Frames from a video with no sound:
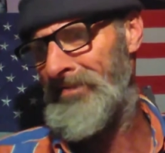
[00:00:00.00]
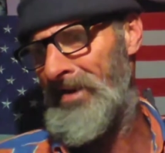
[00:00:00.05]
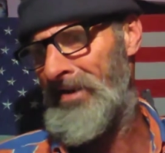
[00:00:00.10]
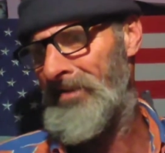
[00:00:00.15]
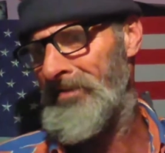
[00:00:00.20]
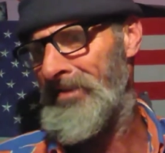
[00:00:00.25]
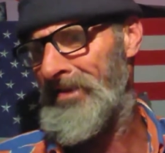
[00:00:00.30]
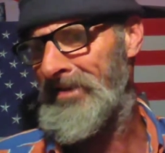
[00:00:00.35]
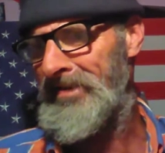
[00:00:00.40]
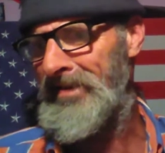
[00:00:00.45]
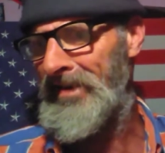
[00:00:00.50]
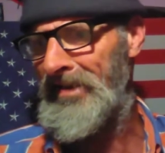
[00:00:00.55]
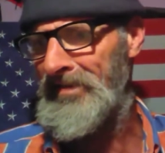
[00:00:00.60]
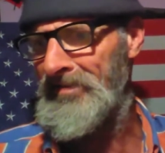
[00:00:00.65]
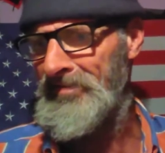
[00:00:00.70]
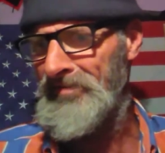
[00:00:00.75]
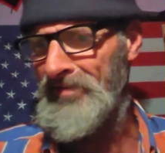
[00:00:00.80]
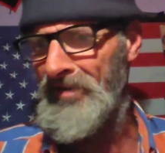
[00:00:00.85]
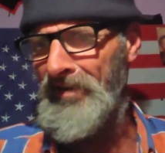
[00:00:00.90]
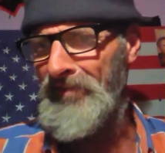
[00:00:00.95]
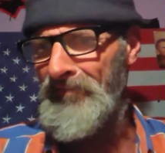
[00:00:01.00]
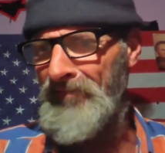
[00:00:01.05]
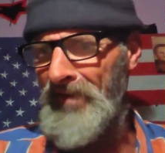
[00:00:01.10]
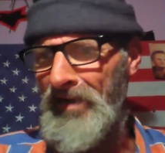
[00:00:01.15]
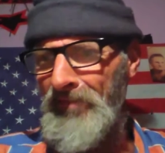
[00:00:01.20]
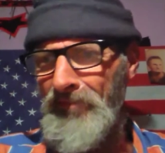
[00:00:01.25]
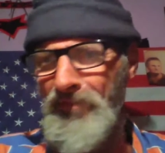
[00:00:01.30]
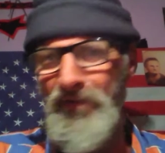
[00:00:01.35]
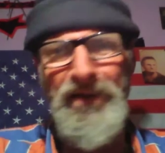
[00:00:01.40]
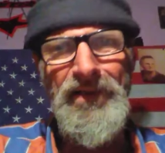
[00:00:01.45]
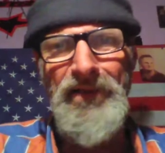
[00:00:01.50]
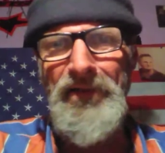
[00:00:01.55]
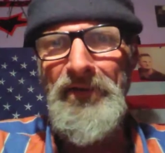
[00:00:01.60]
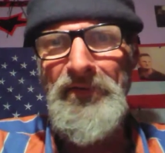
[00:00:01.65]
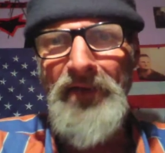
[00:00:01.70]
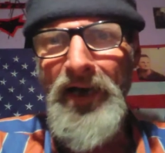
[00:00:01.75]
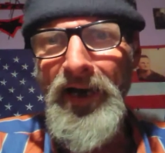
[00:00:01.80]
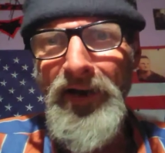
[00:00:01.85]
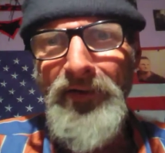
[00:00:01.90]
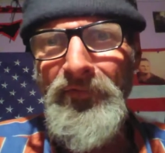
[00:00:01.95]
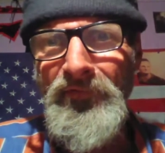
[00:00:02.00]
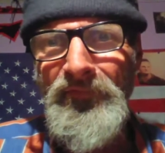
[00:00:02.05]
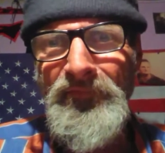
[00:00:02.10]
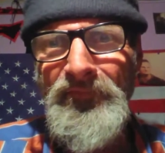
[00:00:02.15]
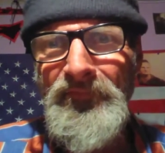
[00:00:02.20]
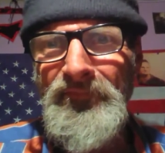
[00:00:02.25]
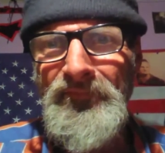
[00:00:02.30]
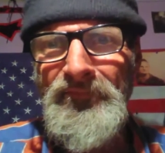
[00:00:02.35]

and all that kind of stuff. I really don't.